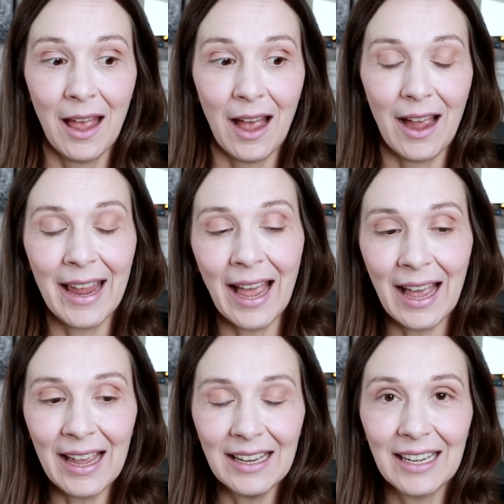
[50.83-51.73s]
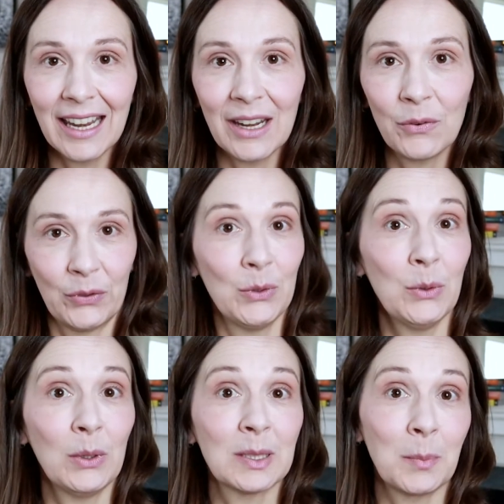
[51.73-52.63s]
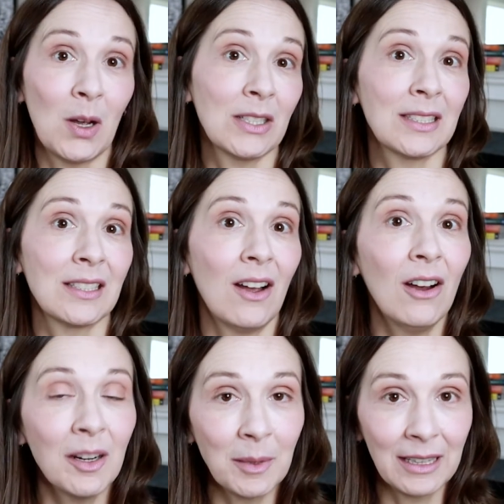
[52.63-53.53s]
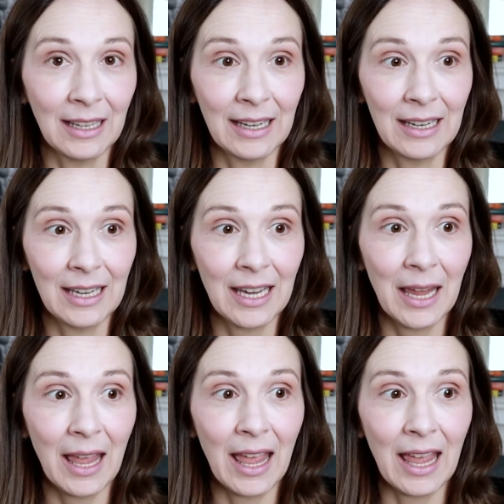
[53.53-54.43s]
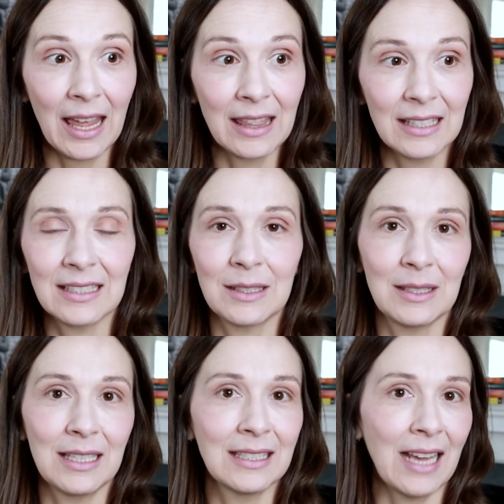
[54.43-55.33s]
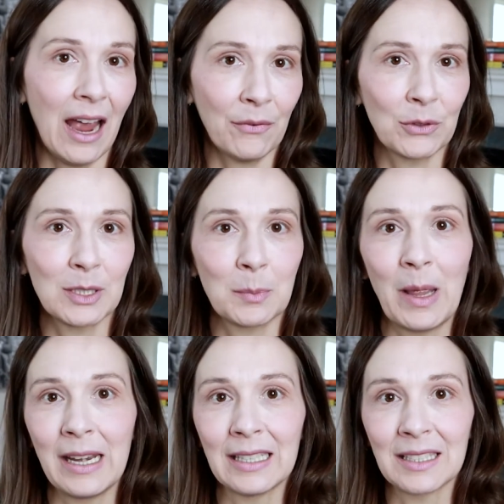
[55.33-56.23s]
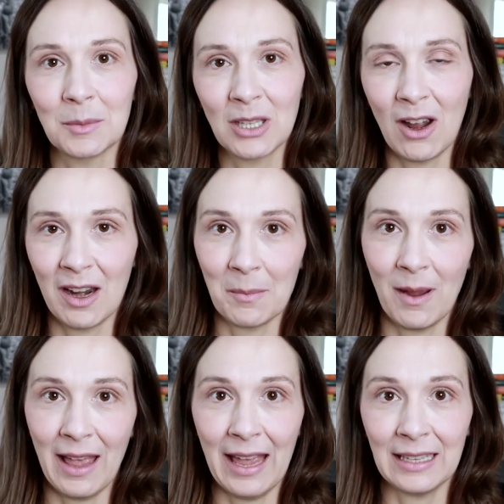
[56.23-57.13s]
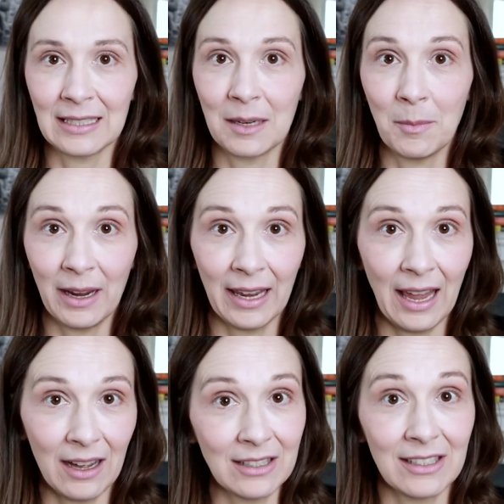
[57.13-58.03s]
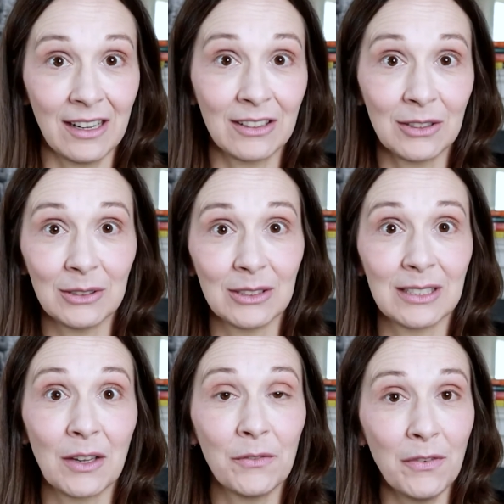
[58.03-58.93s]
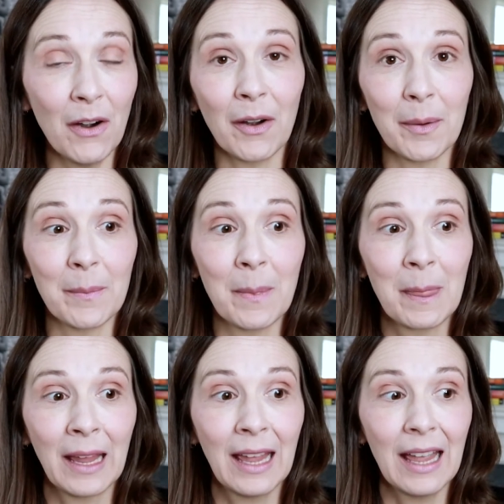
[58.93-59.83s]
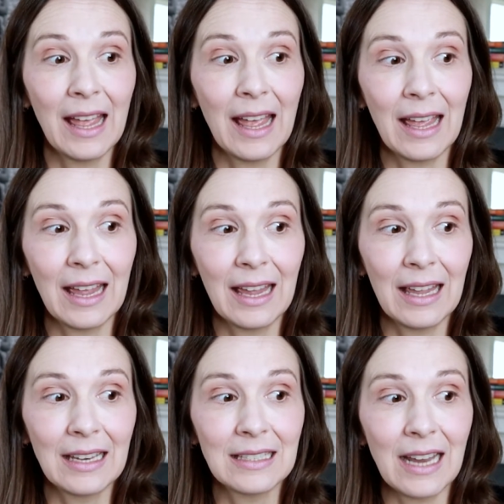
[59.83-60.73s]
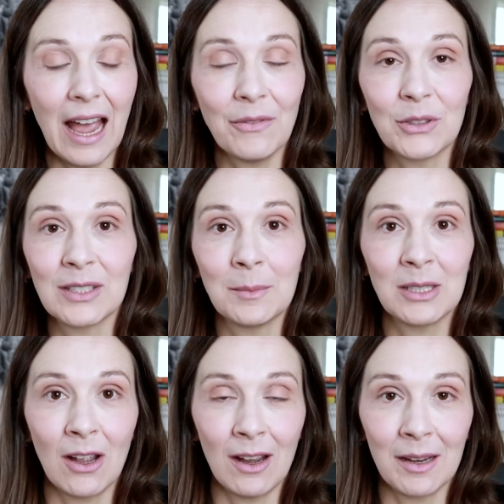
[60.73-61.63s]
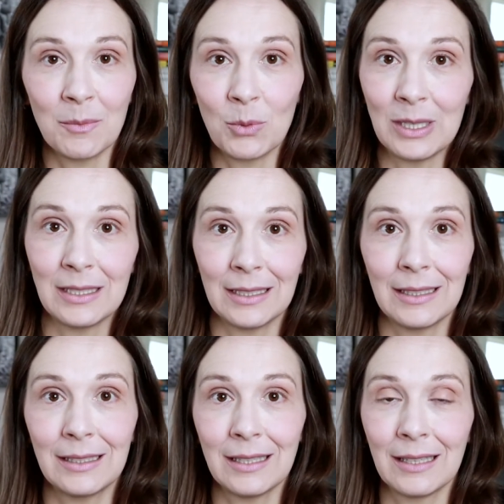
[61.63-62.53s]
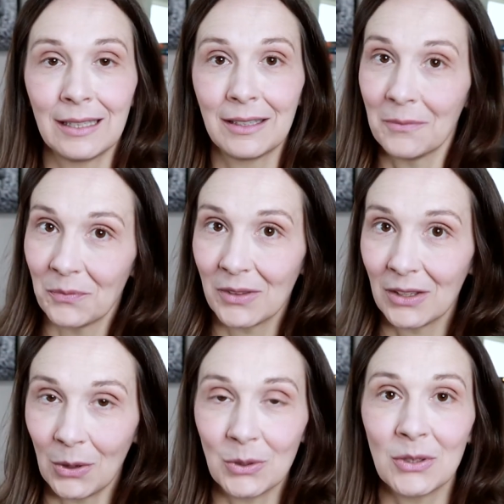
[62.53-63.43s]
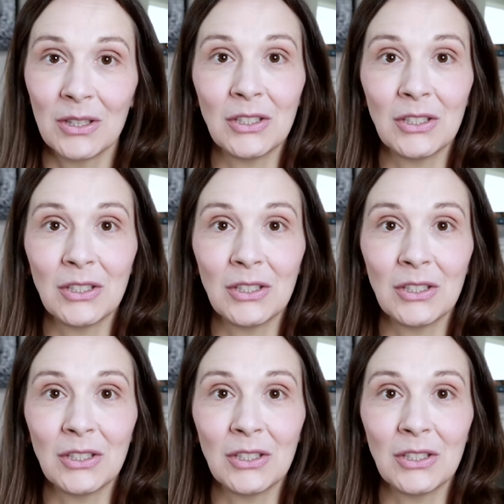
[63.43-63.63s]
I had a few spots on my leg, and this is after spending some time at my aunt and uncle's farm. And after some time, we did go to the